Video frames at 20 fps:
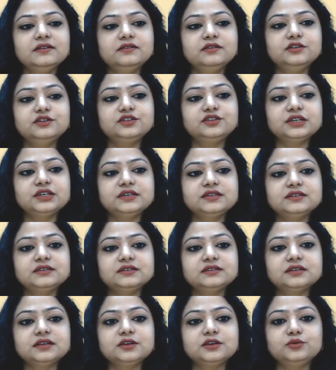which
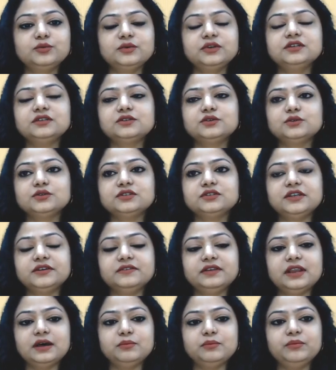is Human Resource
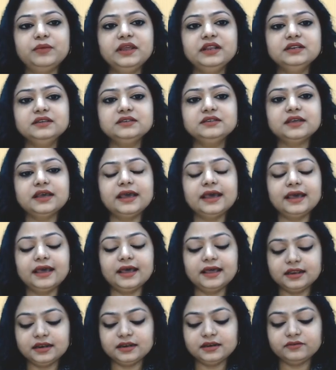Development.
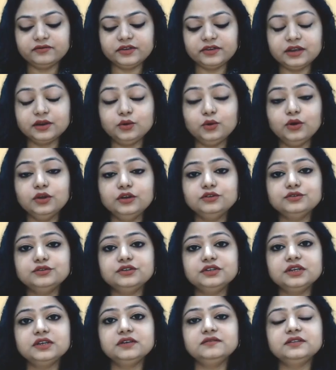And we are going to
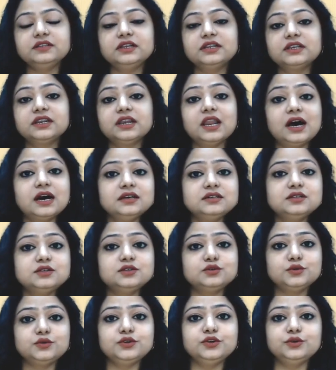deal with the
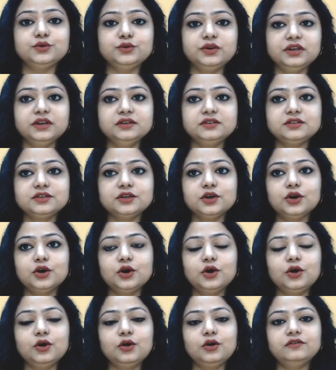last two units
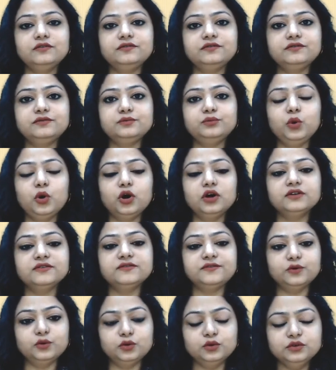of
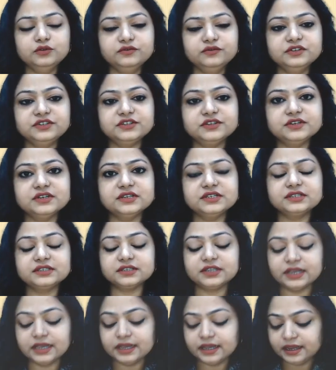Block 4, which
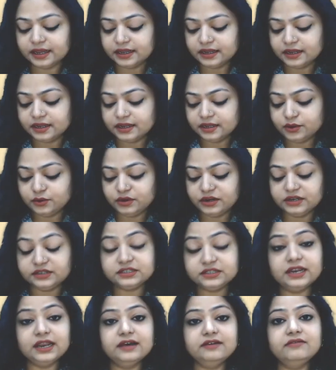is
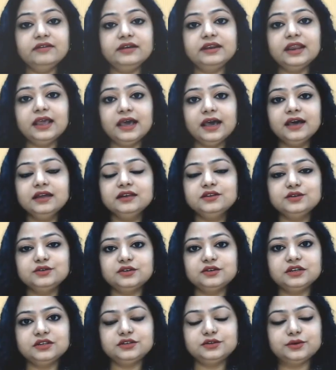Unit 11 and
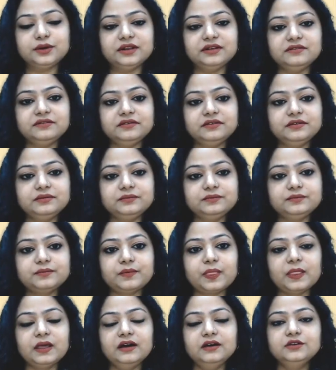Unit 12.
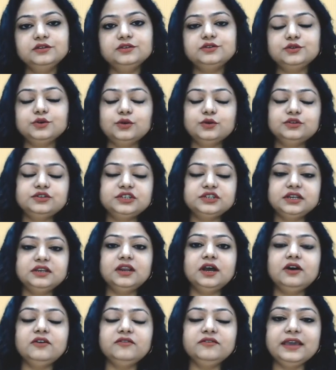So, till
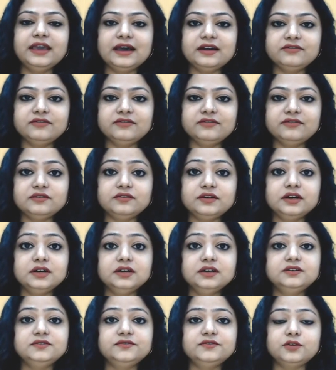now we have
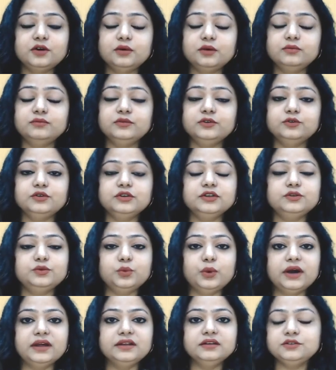covered from Unit
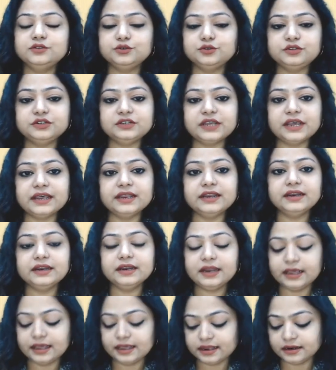1 to
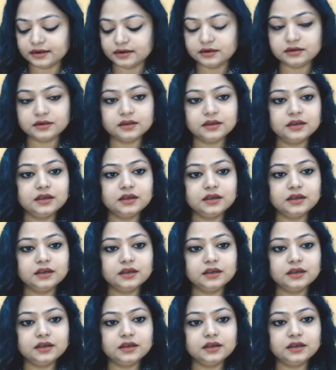10, and